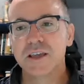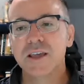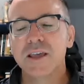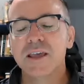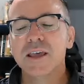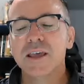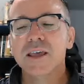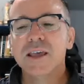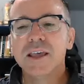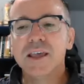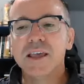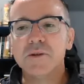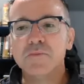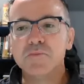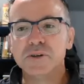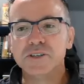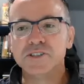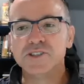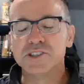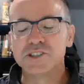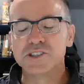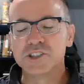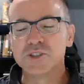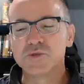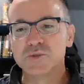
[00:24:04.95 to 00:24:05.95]
Mm-hmm. And
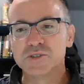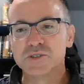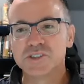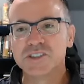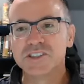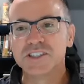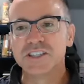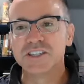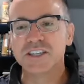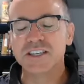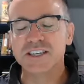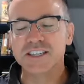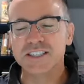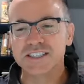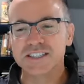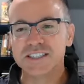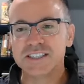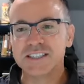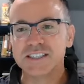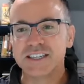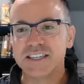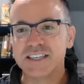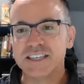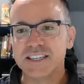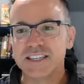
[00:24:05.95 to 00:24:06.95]
business
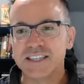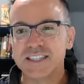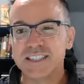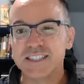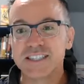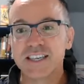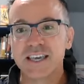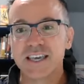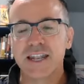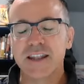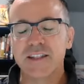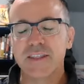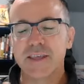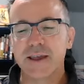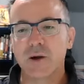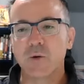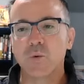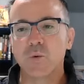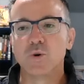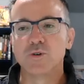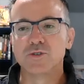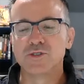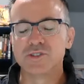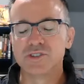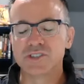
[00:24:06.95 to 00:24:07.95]
resiliency is kind of that
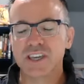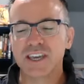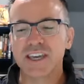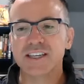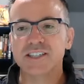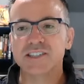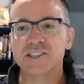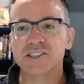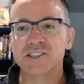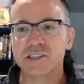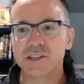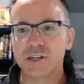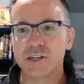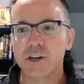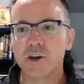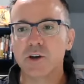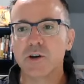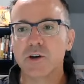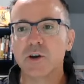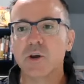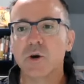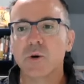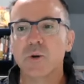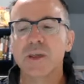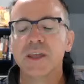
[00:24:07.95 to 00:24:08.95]
worst case
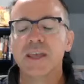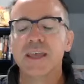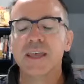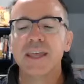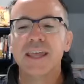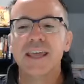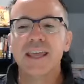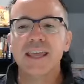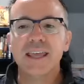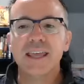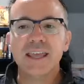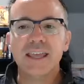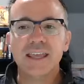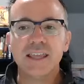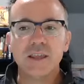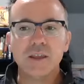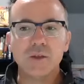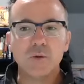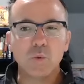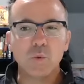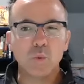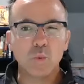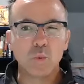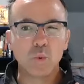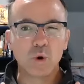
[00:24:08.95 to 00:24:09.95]
scenario.
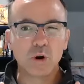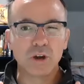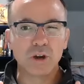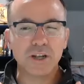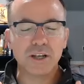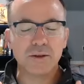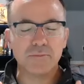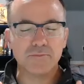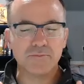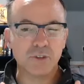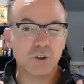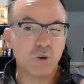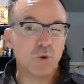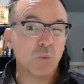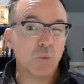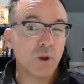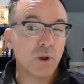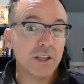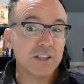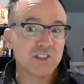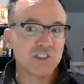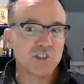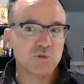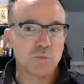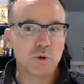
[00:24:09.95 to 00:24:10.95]
We're gonna
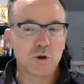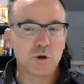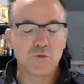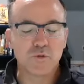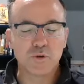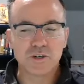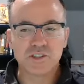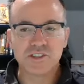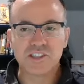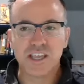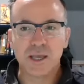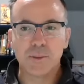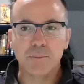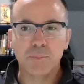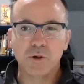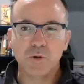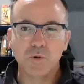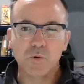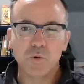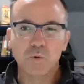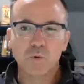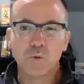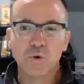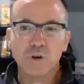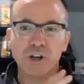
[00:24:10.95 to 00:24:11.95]
ransomware, for
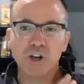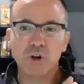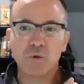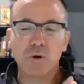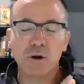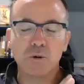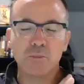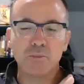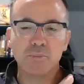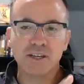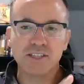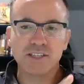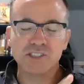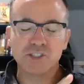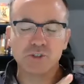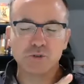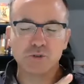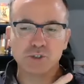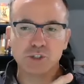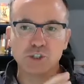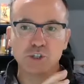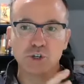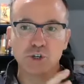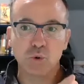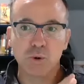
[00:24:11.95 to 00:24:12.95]
example. We're gonna do our best to
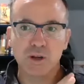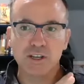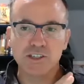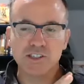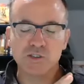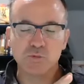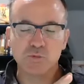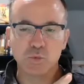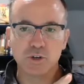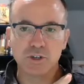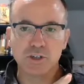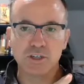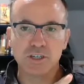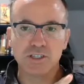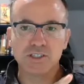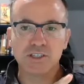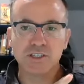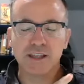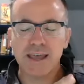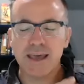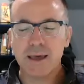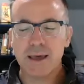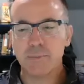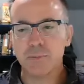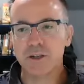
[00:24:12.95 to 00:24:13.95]
ensure ransomware doesn't
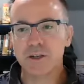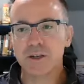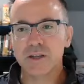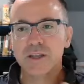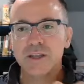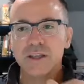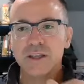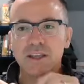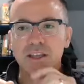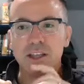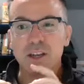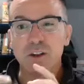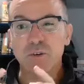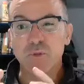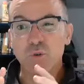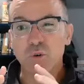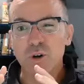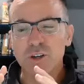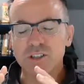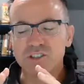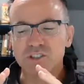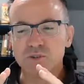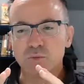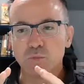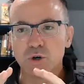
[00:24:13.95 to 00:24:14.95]
happen. And if
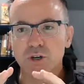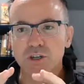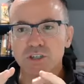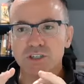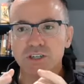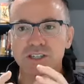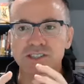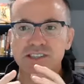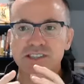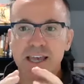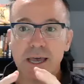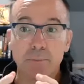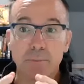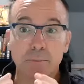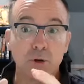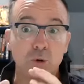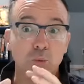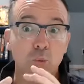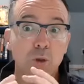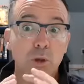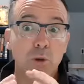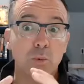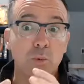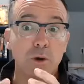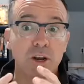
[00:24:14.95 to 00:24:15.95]
ransomware does happen,
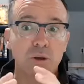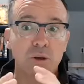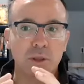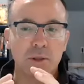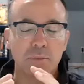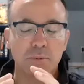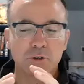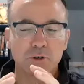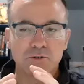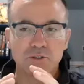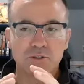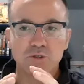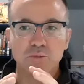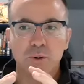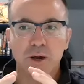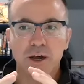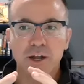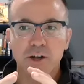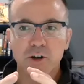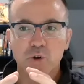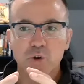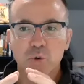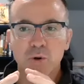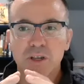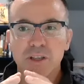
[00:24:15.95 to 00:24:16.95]
we want to be able to
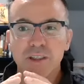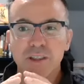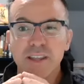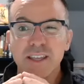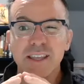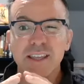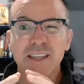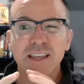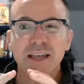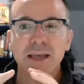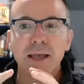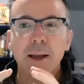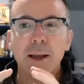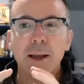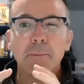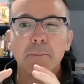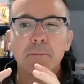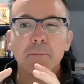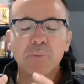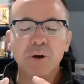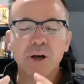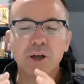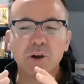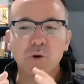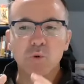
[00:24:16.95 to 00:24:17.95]
respond quickly.
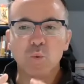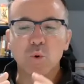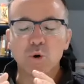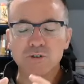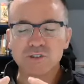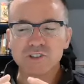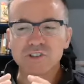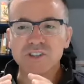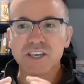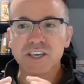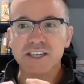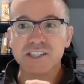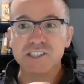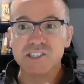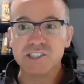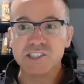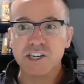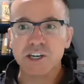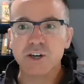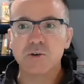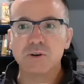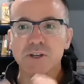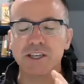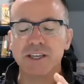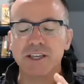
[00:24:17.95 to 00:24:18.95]
But worst case
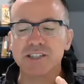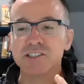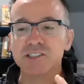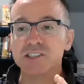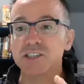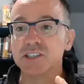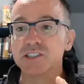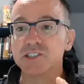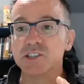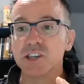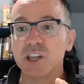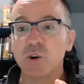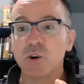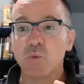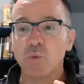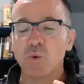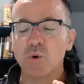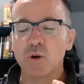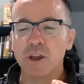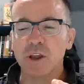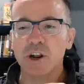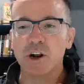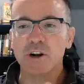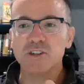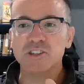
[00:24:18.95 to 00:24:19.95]
scenario hits us and
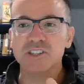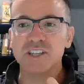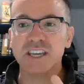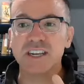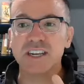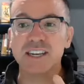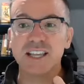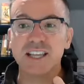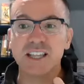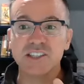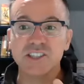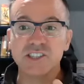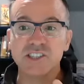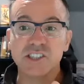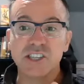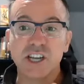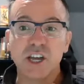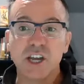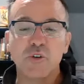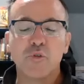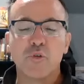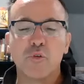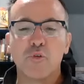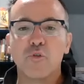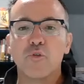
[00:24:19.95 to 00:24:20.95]
we're and our technology is
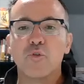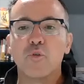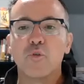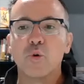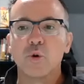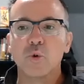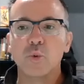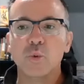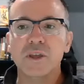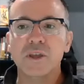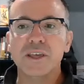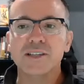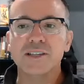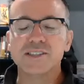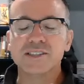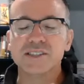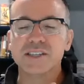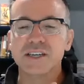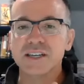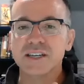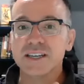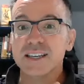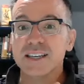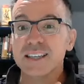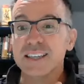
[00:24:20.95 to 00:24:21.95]
down for four
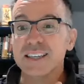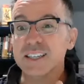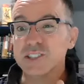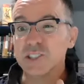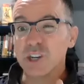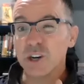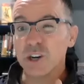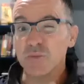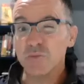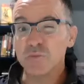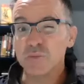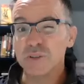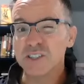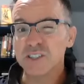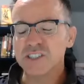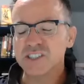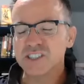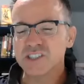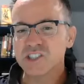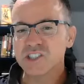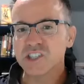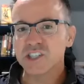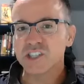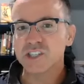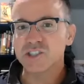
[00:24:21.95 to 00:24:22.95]
weeks. Is our
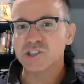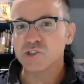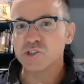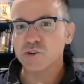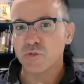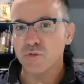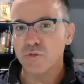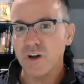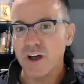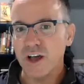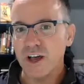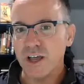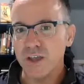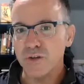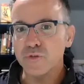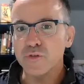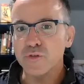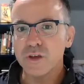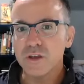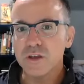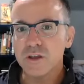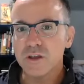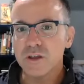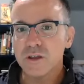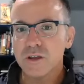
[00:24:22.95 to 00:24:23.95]
business going to survive?
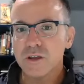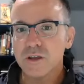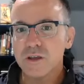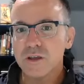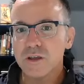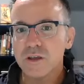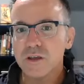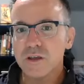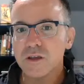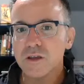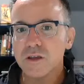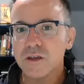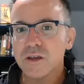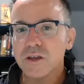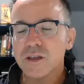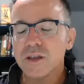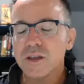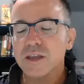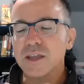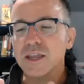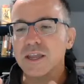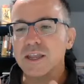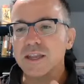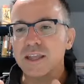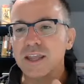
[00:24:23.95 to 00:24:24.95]

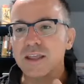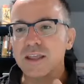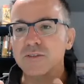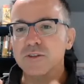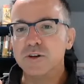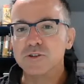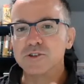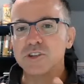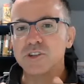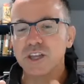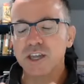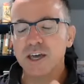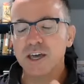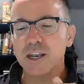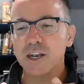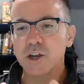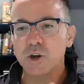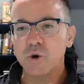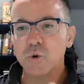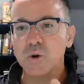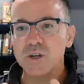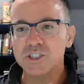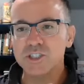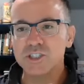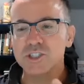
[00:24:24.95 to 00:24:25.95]
And, and, those are the kind of
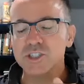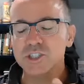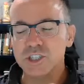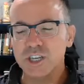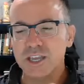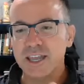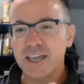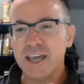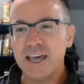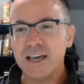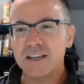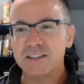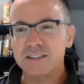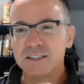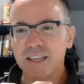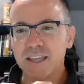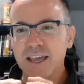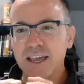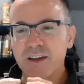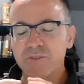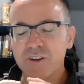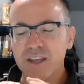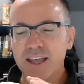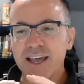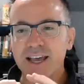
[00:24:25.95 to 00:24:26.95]
questions you have,
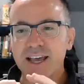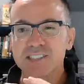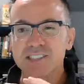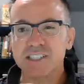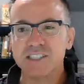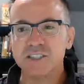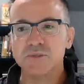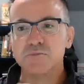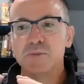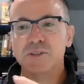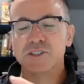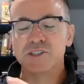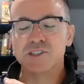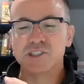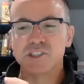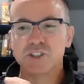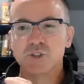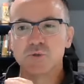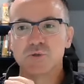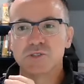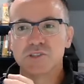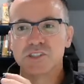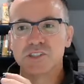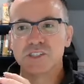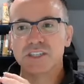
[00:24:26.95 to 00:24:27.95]
have to ask. That's
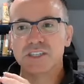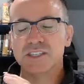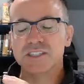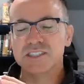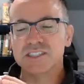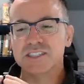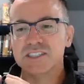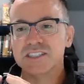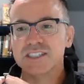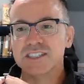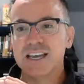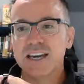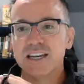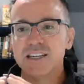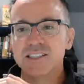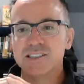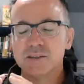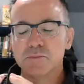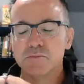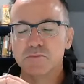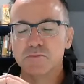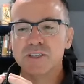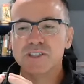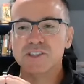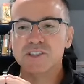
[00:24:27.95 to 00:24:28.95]
business resiliency. How does
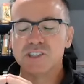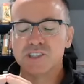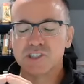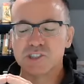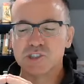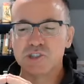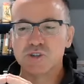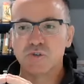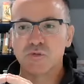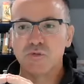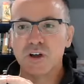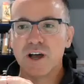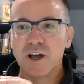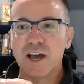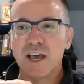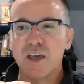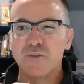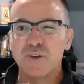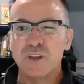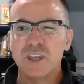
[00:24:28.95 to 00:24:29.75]
the business survive?